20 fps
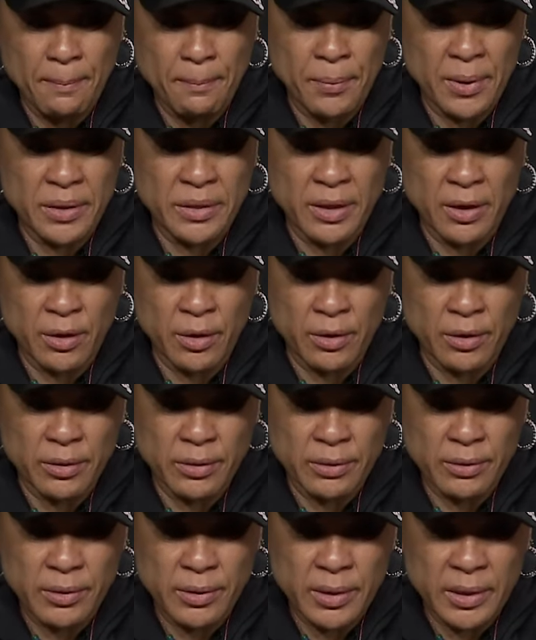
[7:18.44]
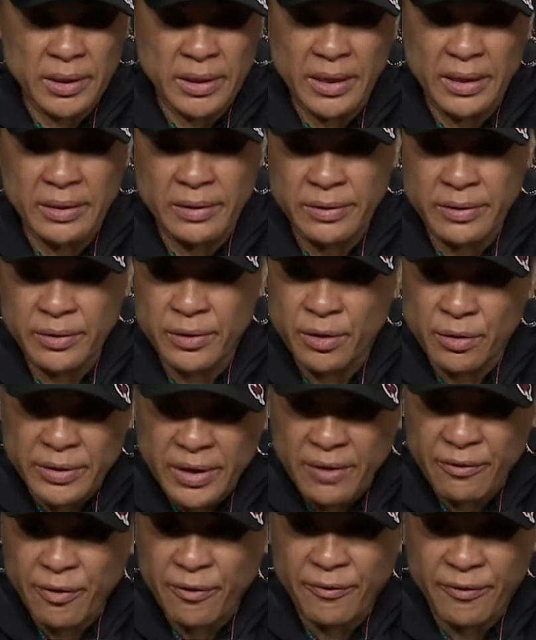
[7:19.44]
but they're, again, they're
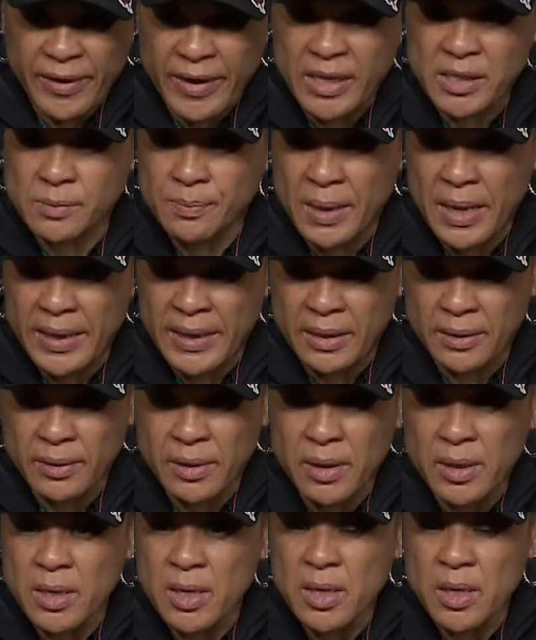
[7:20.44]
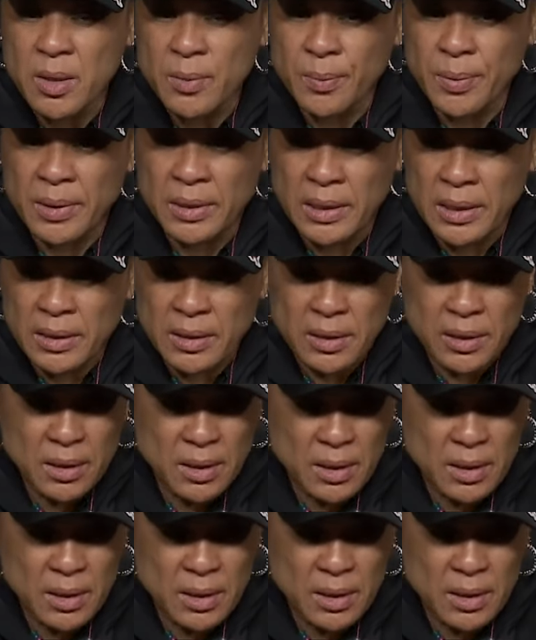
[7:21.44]
never fazed by it. But